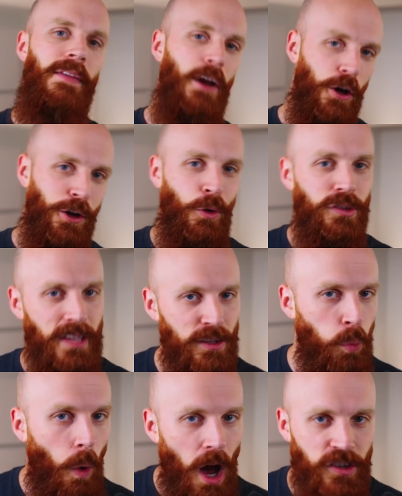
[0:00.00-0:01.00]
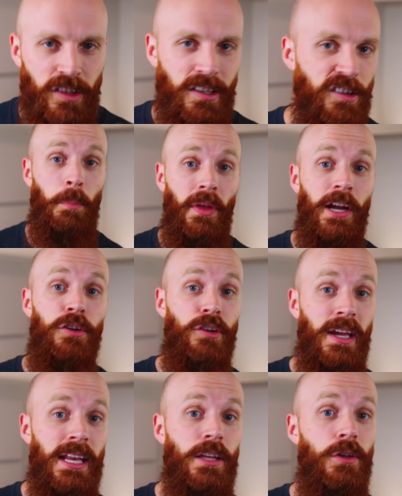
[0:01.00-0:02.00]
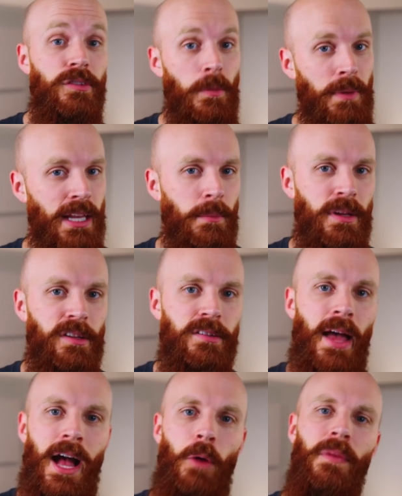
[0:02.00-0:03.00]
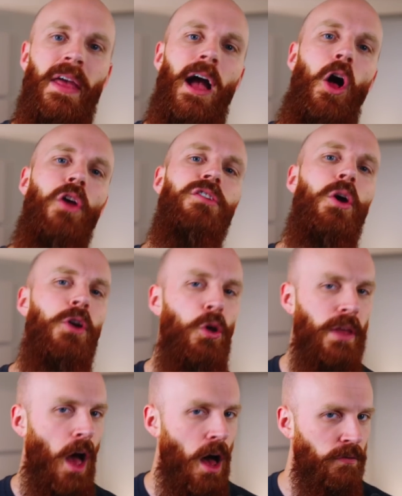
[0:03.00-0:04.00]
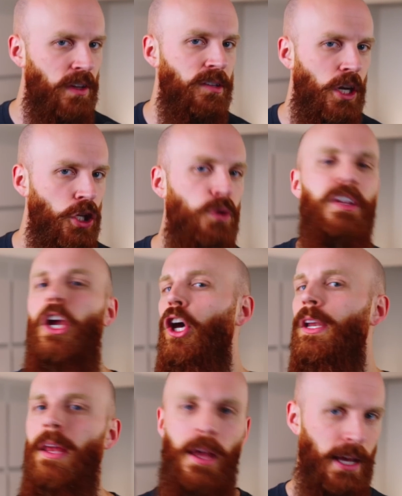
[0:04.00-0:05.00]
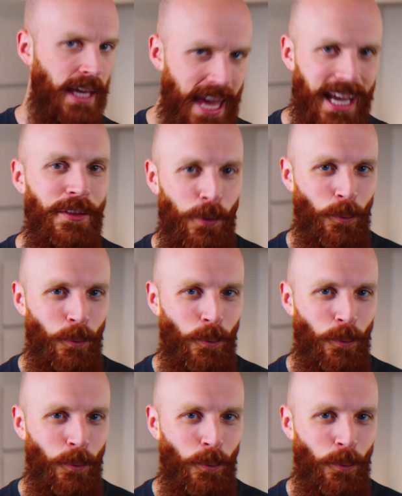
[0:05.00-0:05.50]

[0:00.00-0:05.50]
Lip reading: and the article says Washington's players are getting used to Bieniemy's style, but they also know the offense could use a good kick in the